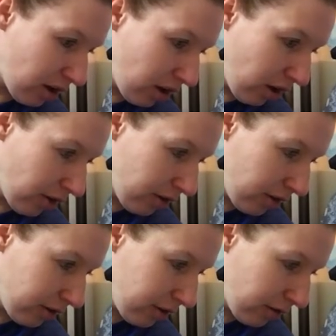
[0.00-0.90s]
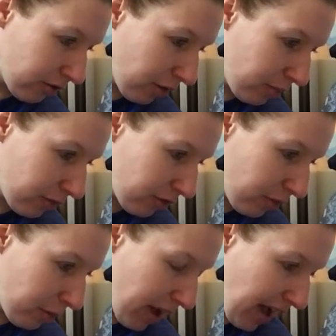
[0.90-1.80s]
on, from
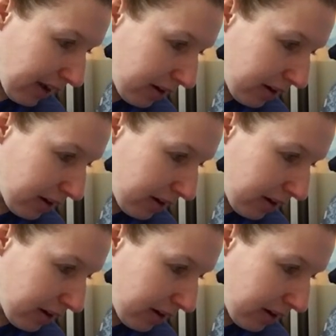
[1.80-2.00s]
the back.